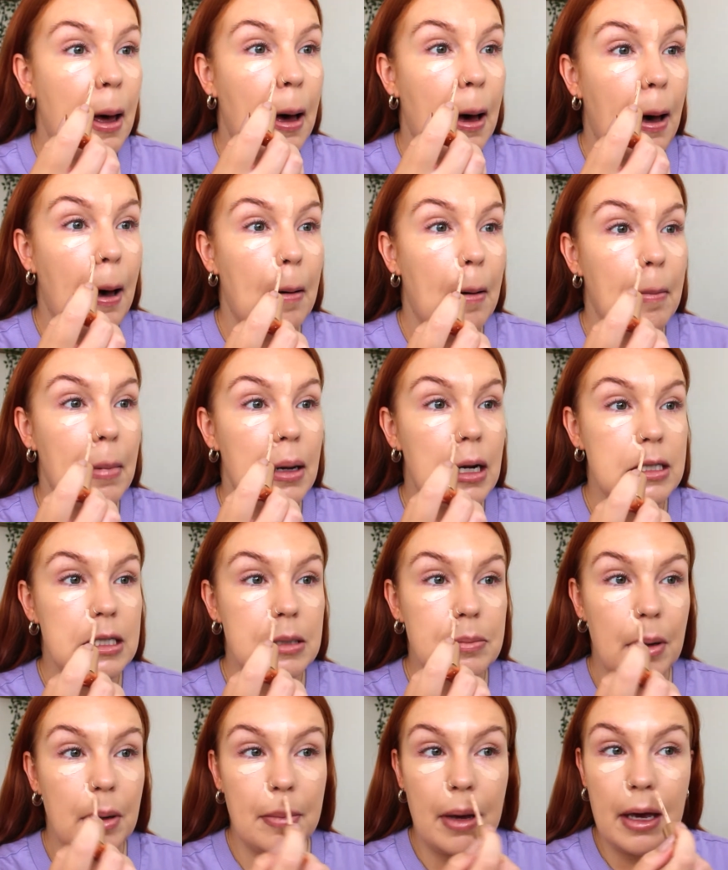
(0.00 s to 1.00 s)
I
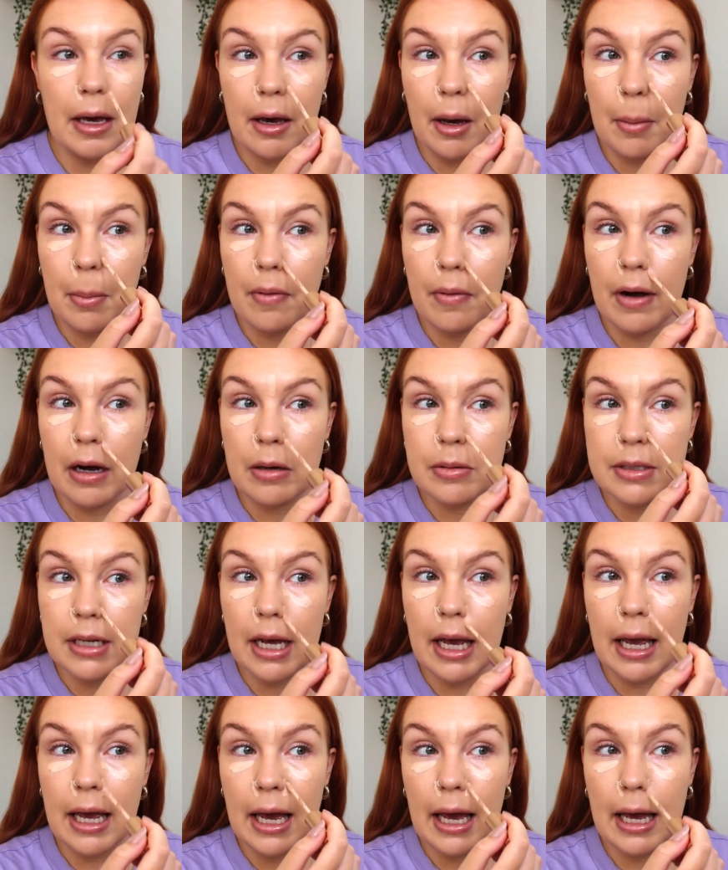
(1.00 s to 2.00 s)
did my makeup around
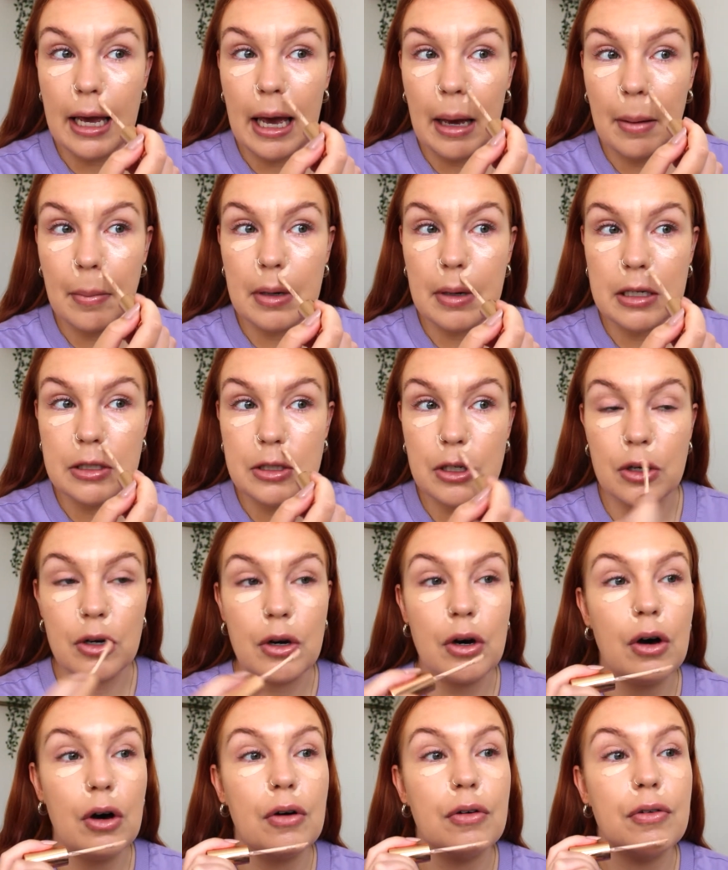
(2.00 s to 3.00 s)
8 AM and I took
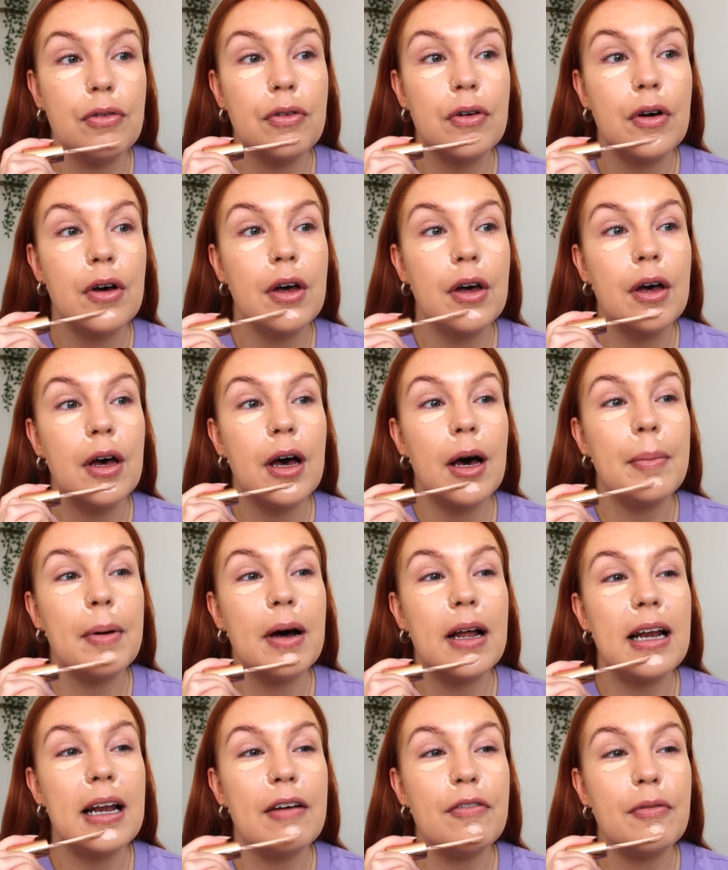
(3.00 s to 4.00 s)
it off
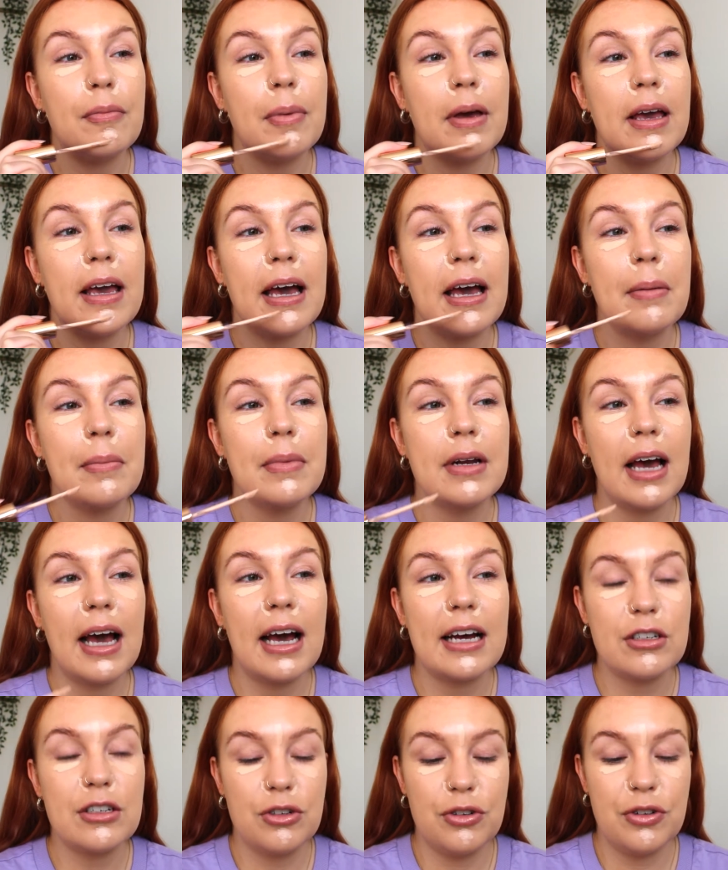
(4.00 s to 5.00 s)
about 11 PM and it
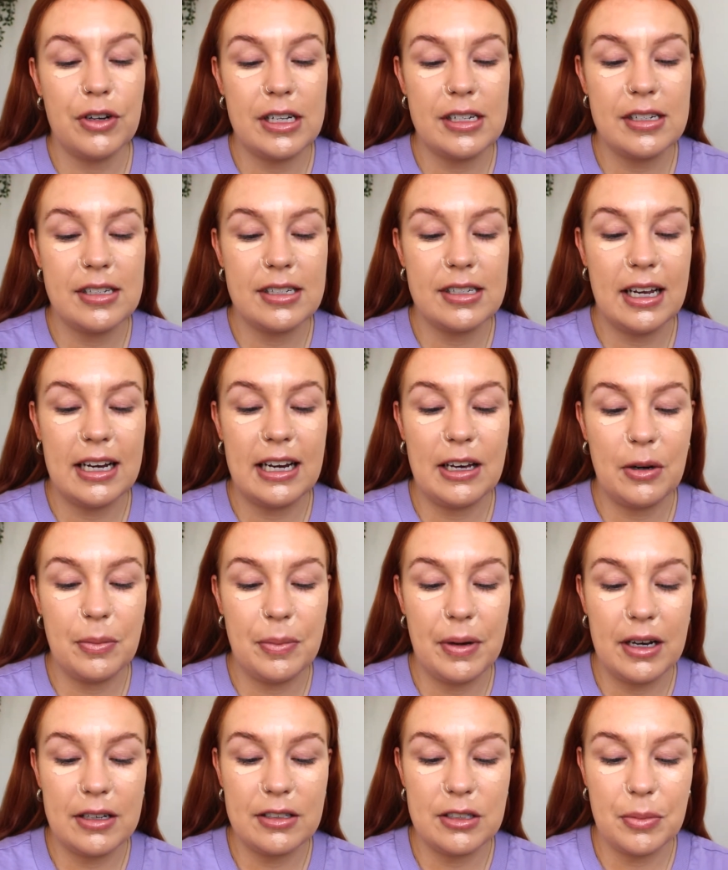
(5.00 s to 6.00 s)
had creased a little
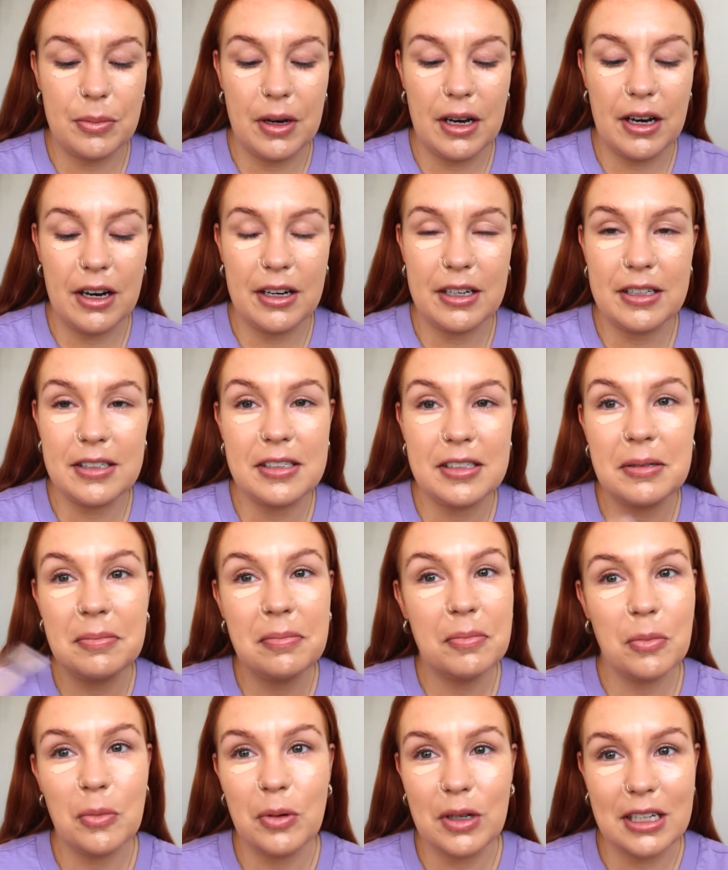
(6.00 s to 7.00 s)
bit under my eyes.
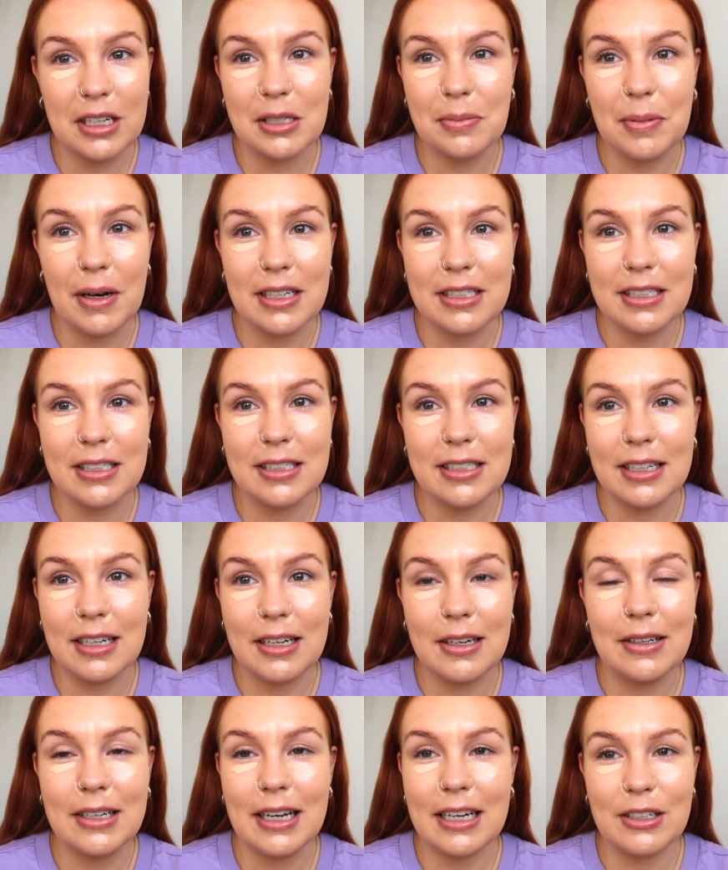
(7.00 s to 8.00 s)
Would expect it
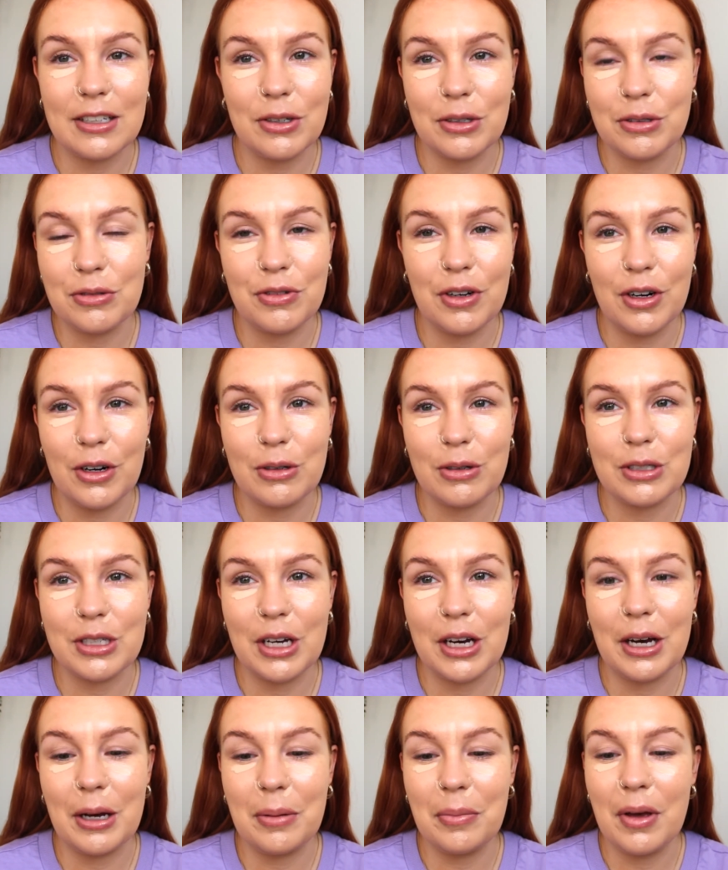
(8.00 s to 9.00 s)
to, I'd had it on for a long
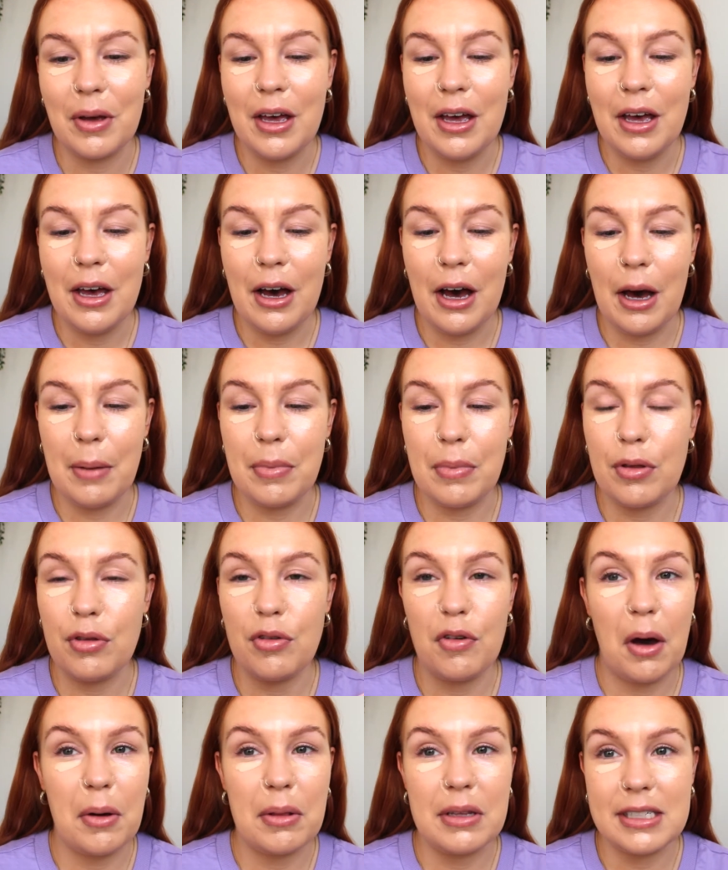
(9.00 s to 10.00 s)
time. But
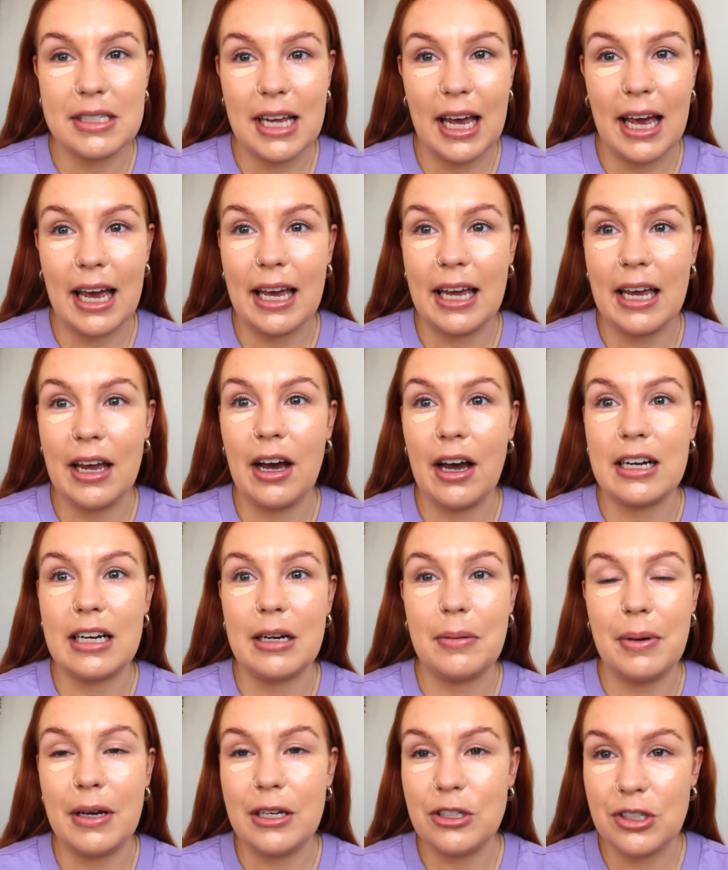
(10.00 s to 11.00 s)
throughout the day and
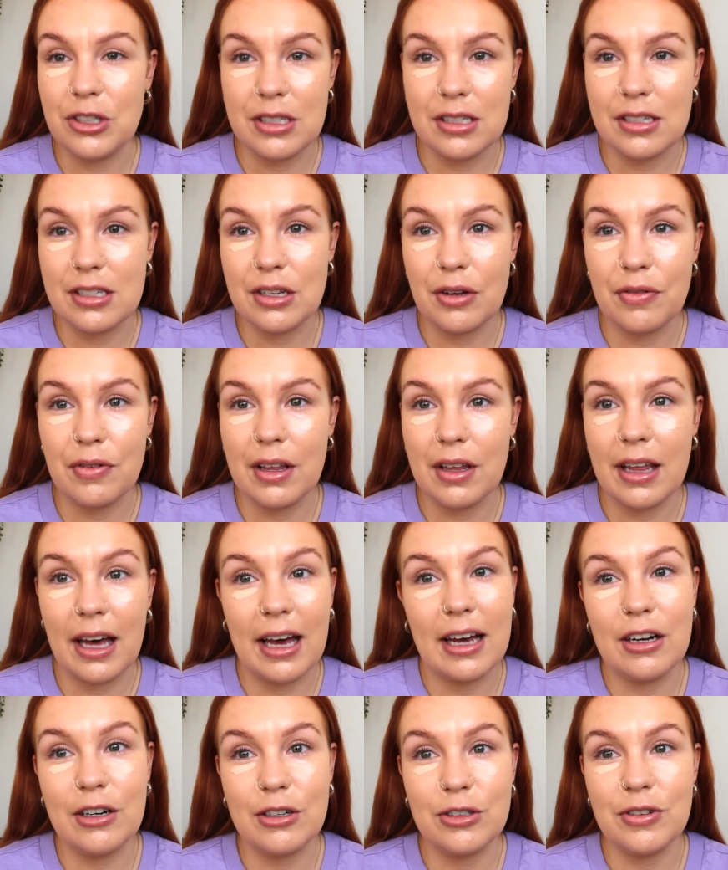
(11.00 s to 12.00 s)
in pictures and stuff like that,
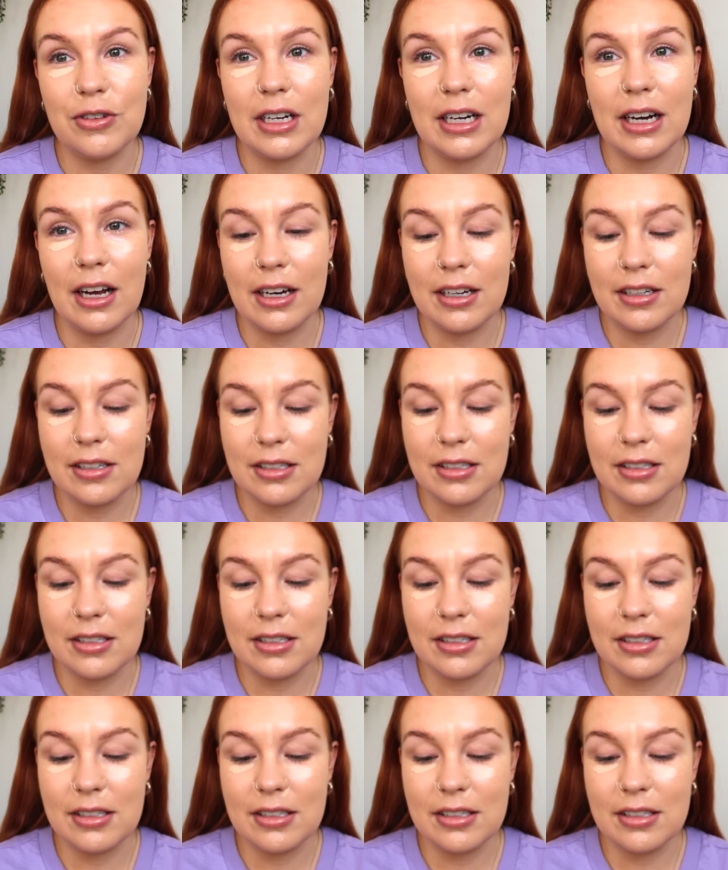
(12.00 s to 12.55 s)
it looked really nice.